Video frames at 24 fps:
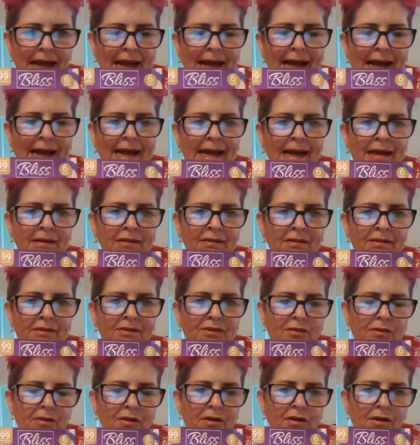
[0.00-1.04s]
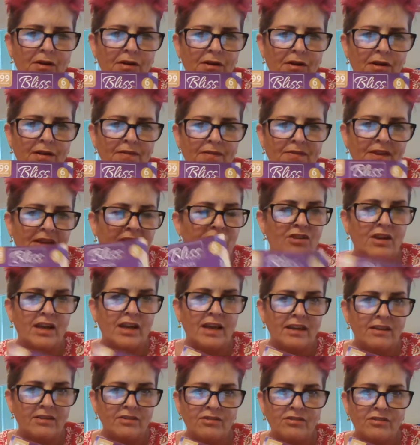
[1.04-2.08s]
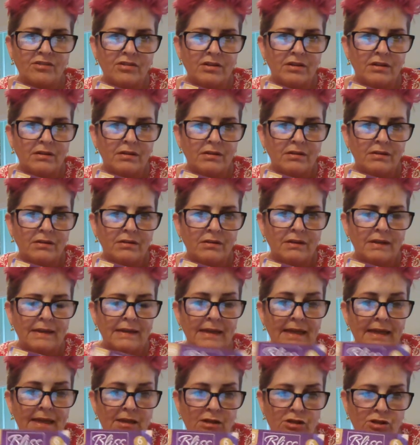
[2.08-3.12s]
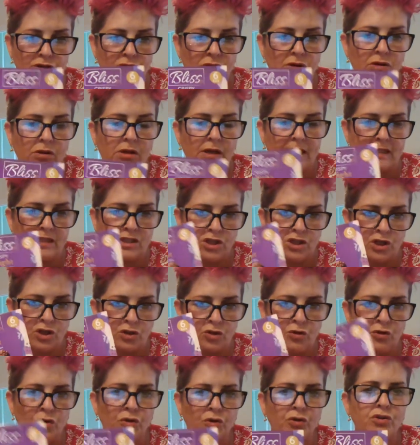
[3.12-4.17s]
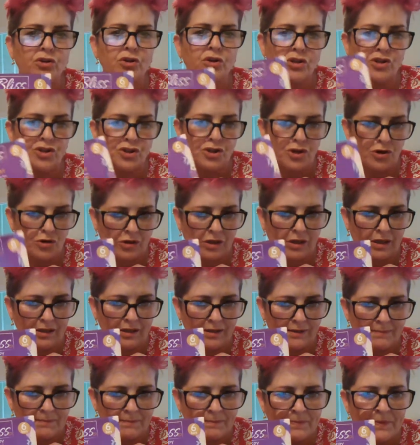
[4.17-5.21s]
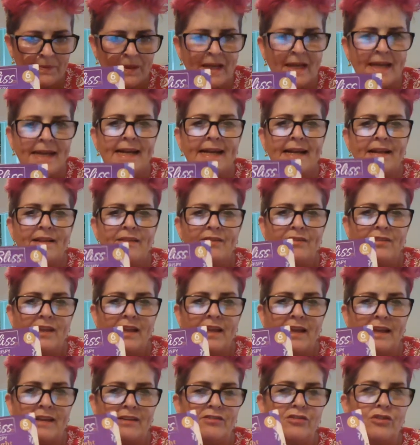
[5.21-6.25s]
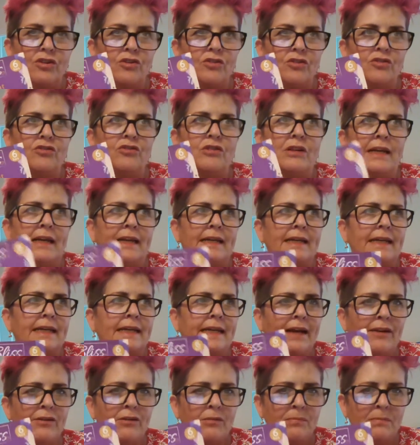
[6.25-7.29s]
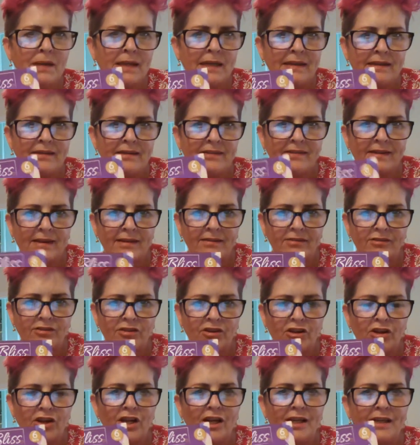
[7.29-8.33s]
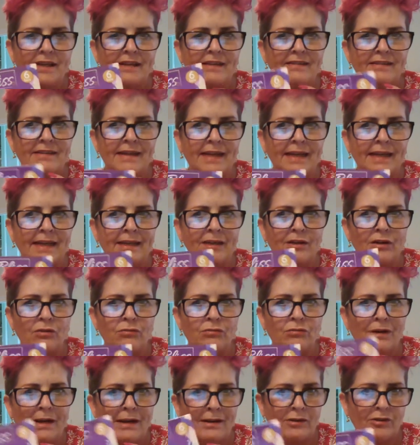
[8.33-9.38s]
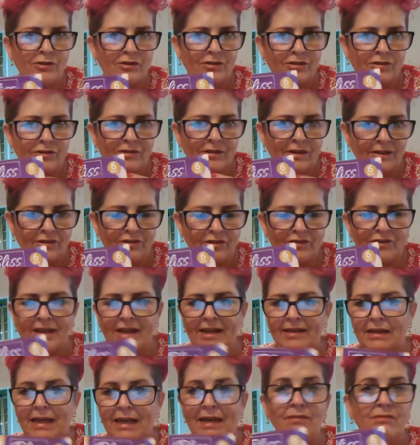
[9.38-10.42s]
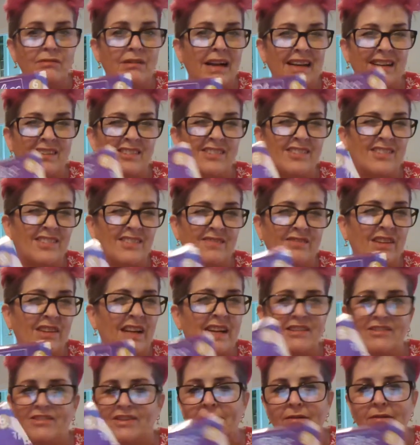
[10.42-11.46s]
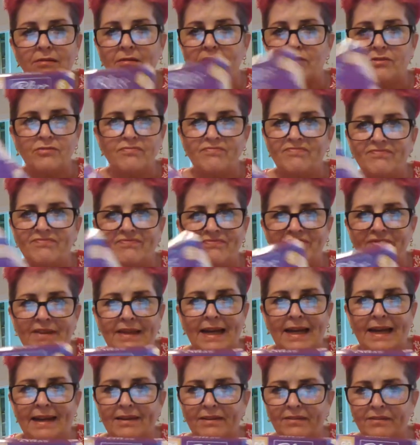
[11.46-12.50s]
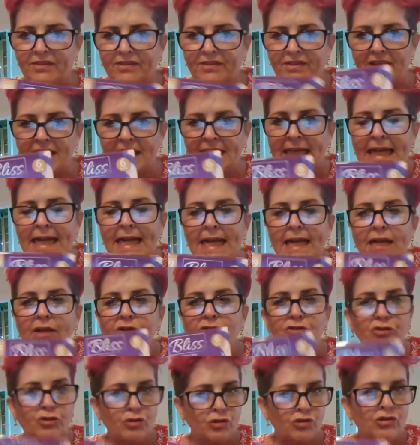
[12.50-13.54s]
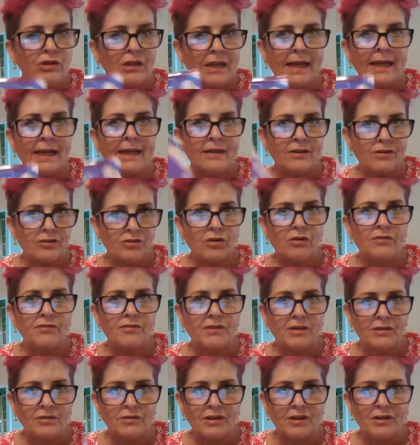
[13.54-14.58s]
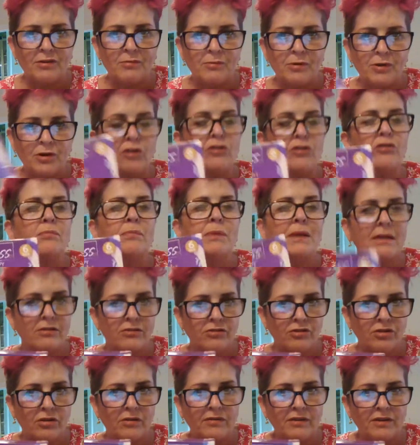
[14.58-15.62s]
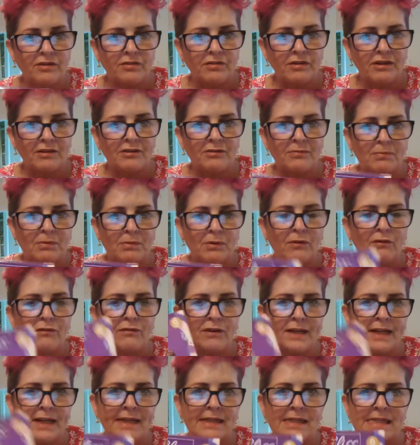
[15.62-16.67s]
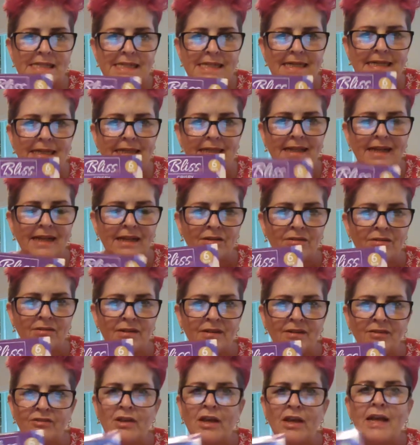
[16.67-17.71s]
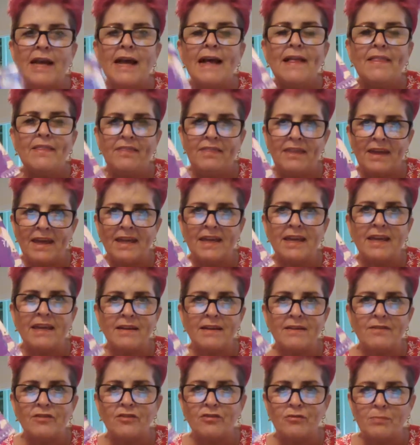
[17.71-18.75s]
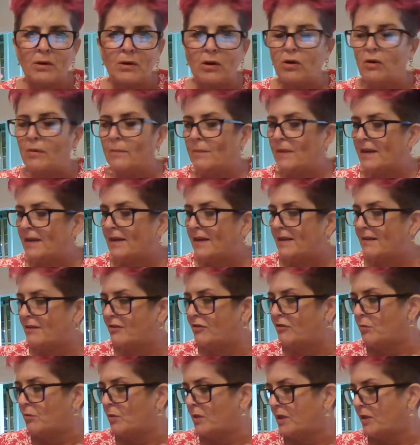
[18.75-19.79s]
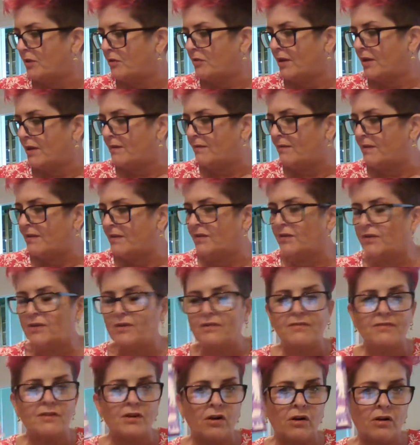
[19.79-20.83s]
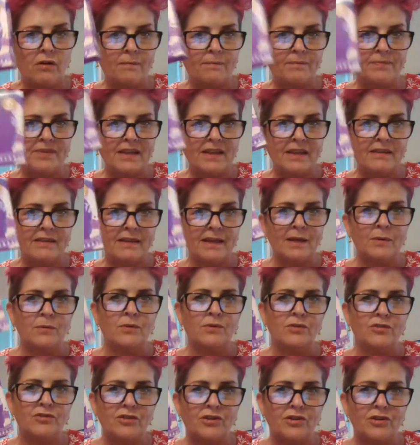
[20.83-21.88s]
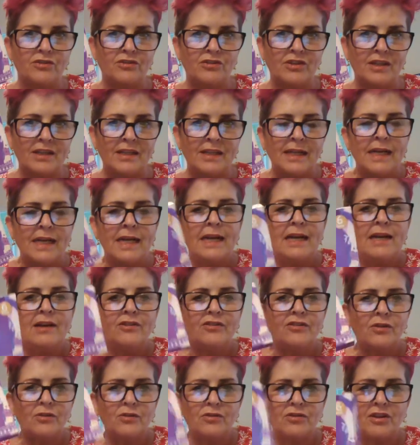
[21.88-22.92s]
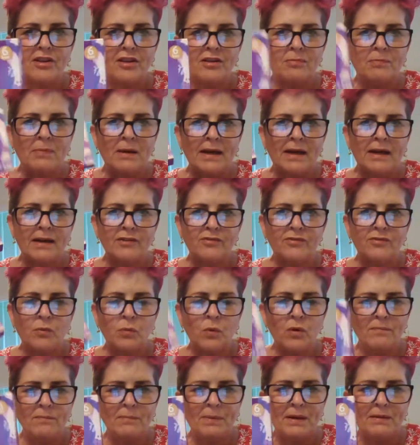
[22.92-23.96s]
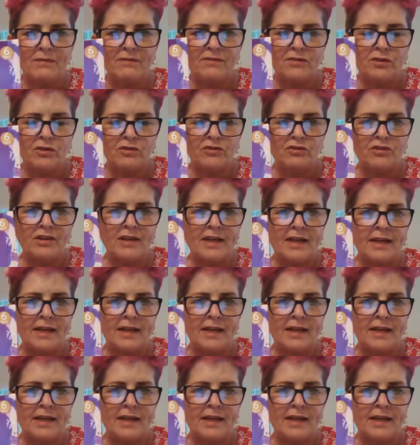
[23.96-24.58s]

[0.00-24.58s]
And the taste, it's a good chocolate. It's got like a caramelly centre, and it's like rice inside, like ricicles kind of a thing. Just like a Toffee Crisp. They're not as big as Toffee Crisp, but for 99 calories, they hit the spot. And any sweet craving that you've got, they will sort it. So six bars for £1.49